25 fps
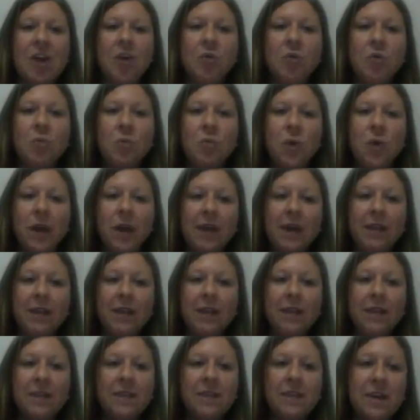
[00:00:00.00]

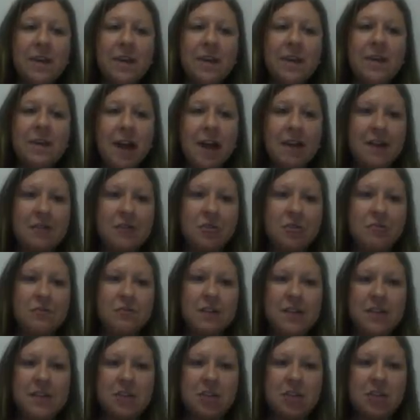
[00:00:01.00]
With the classroom
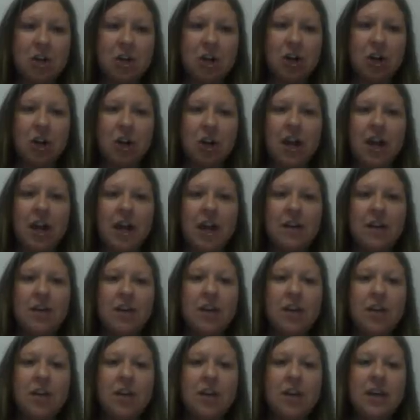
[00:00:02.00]
teacher,
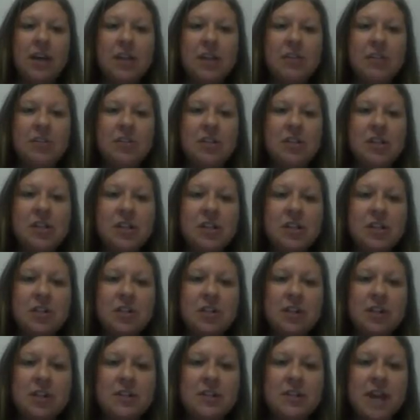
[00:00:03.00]
each
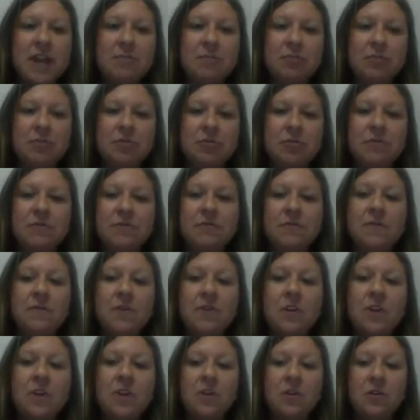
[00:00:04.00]
teacher is able to
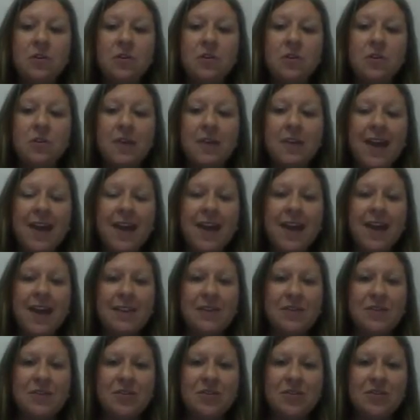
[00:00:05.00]
view a
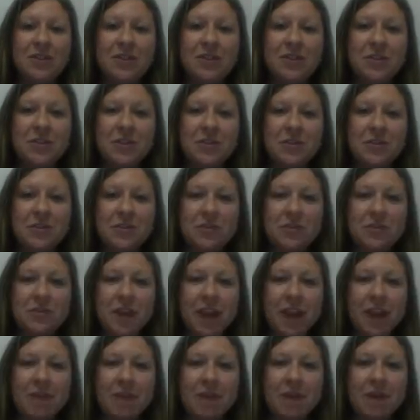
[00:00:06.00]
student's
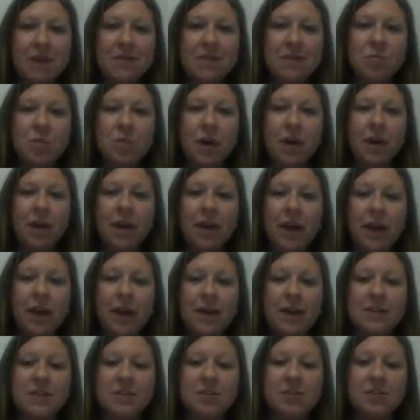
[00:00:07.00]
username as well
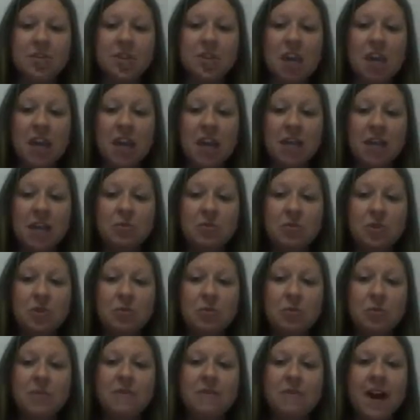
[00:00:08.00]
as change or
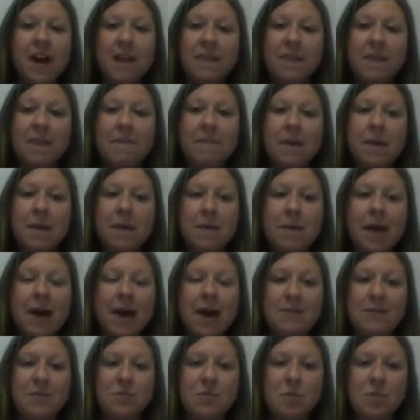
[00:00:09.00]
provide them a
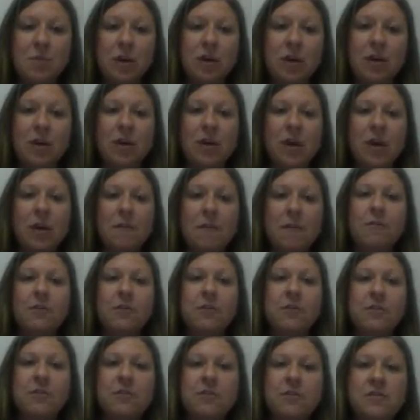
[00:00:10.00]
password for
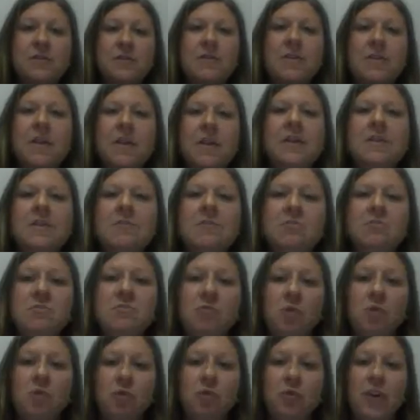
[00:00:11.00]
a student that is
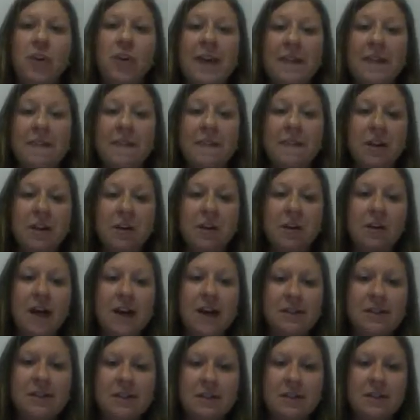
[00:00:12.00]
enrolled in their
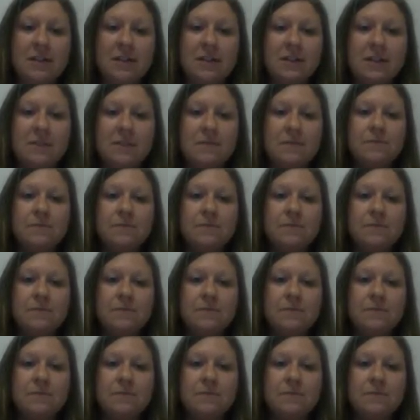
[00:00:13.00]
classes.